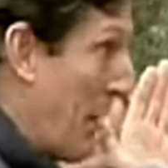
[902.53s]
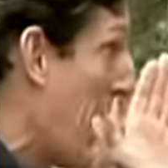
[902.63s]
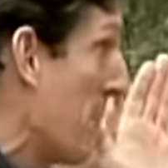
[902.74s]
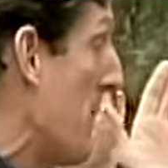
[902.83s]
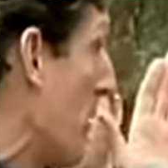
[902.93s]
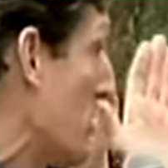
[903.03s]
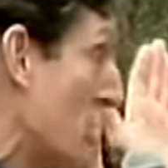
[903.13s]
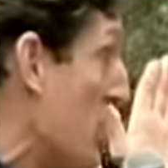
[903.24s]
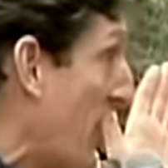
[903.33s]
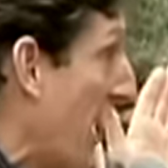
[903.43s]
black people are
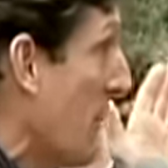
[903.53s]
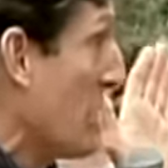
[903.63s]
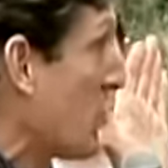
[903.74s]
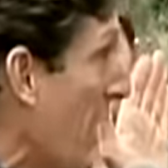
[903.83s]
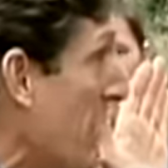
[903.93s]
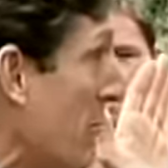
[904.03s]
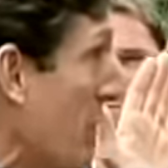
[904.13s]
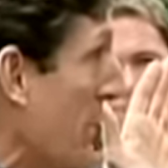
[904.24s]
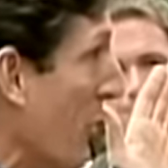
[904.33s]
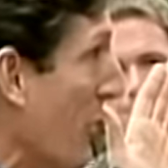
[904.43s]
just as valuable as white
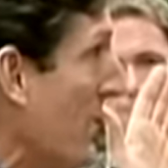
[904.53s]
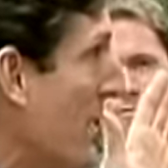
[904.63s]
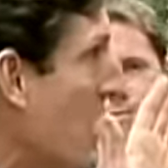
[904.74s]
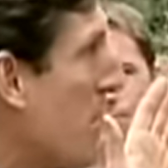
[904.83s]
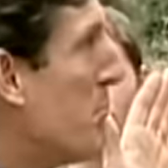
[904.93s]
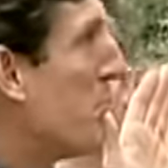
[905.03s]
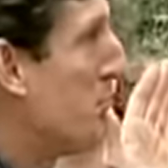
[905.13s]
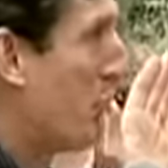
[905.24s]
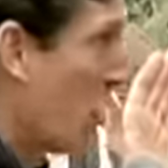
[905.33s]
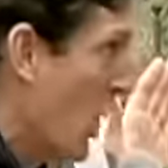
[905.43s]
people.
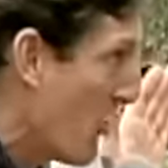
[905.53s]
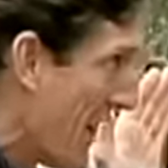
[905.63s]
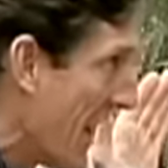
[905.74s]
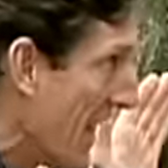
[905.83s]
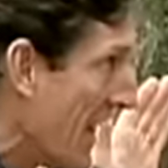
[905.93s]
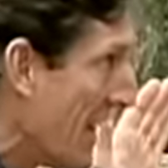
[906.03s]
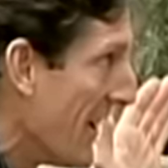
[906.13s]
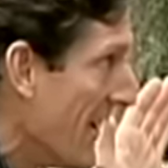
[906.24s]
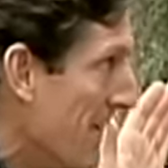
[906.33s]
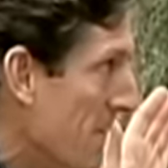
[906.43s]
Baloney.
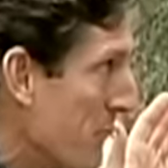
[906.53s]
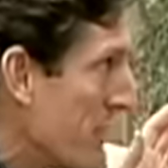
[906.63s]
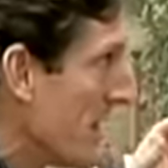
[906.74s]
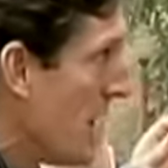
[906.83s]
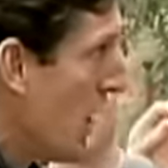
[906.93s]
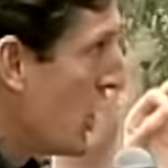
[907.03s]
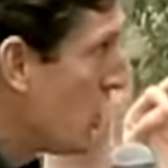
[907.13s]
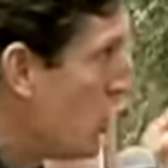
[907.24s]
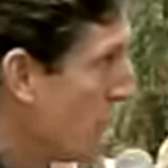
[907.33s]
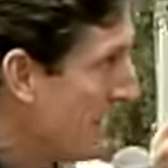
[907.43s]

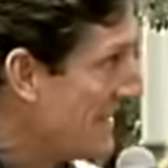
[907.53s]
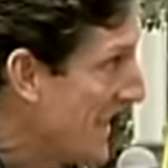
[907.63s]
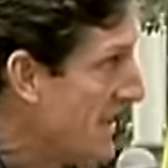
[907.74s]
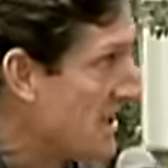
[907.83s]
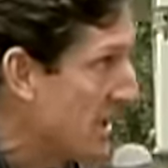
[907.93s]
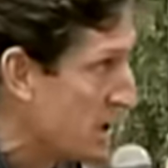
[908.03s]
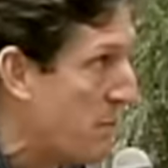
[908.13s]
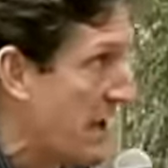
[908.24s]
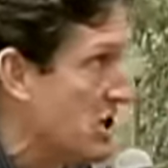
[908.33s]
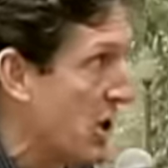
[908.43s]
Human dignity is
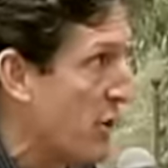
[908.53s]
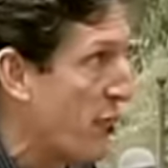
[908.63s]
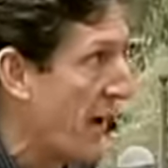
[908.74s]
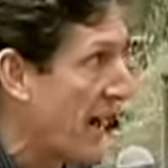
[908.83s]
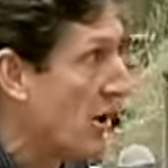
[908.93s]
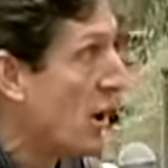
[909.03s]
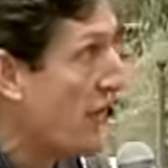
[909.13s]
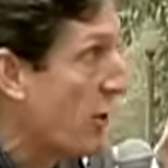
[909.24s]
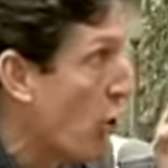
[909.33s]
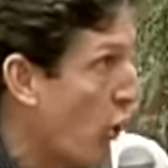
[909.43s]
based on the fact
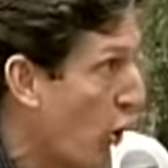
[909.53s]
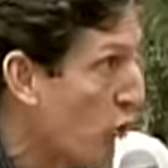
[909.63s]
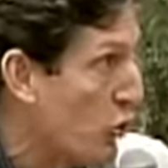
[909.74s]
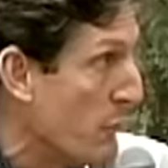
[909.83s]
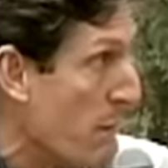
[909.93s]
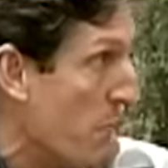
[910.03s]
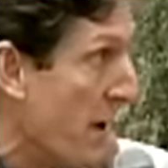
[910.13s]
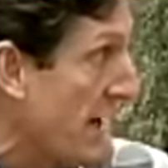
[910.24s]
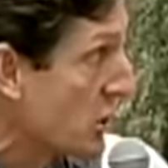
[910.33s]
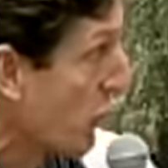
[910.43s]
that all human beings,